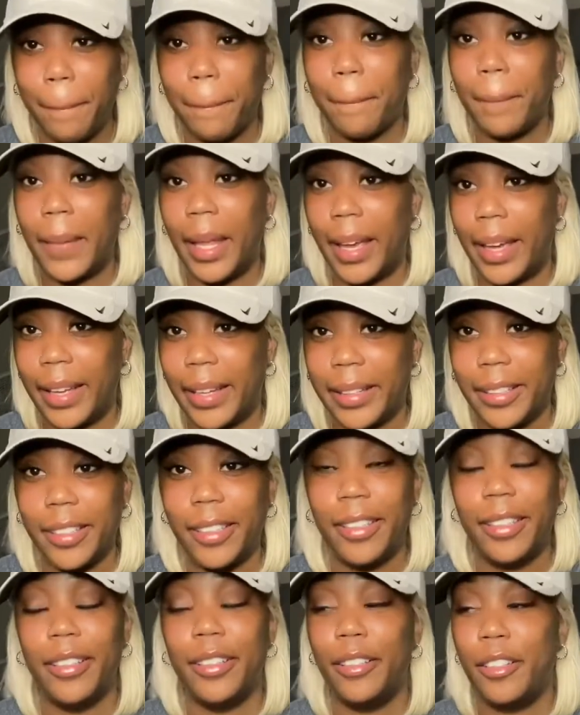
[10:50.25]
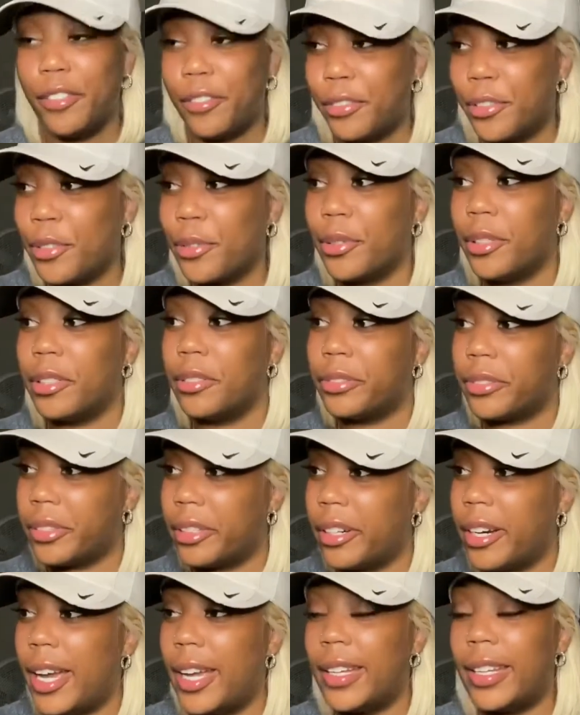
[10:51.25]
Like, for real, for
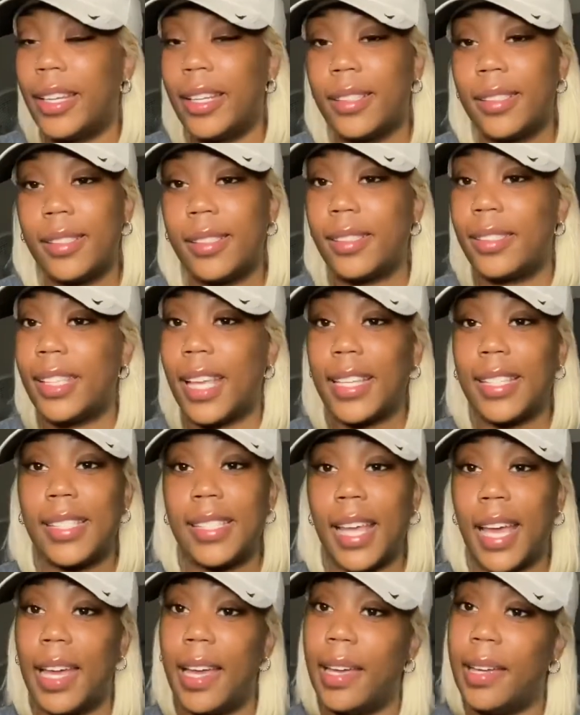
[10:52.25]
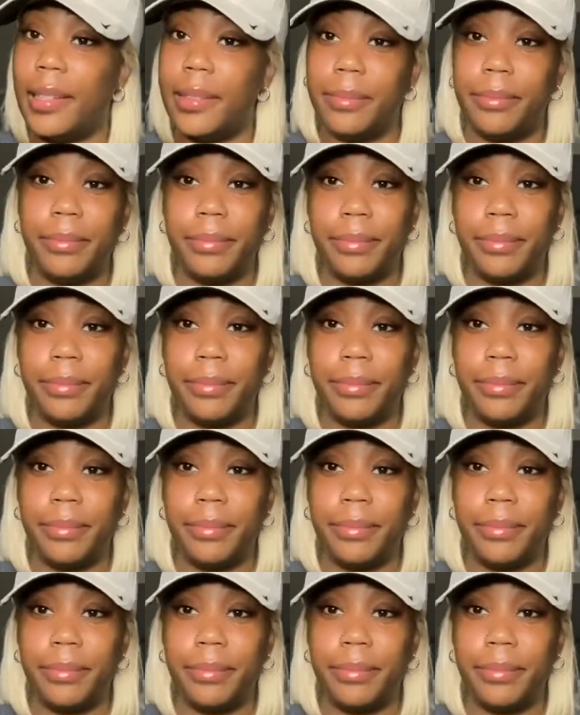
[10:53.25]
real. And that's sad.